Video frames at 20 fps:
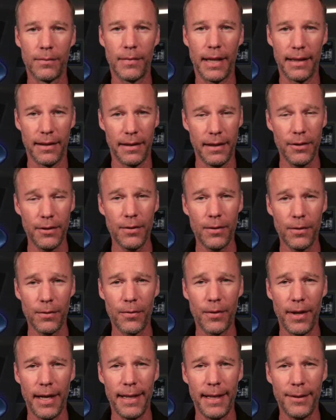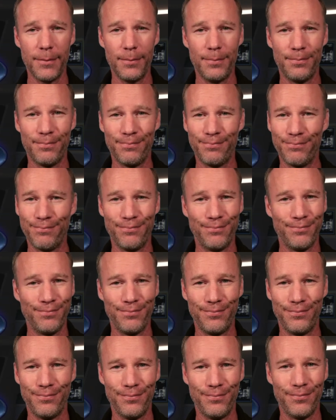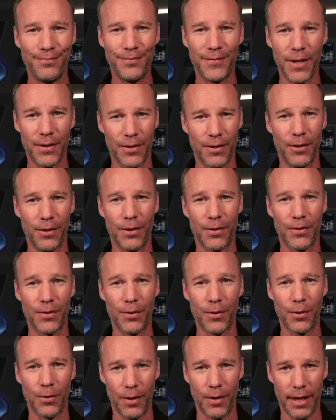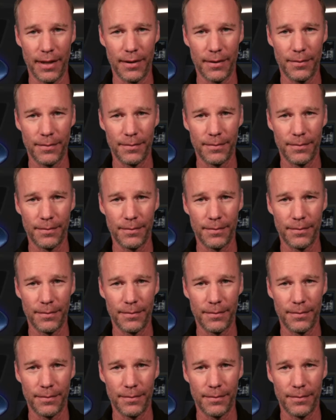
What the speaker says: And digital grain doesn't look so great.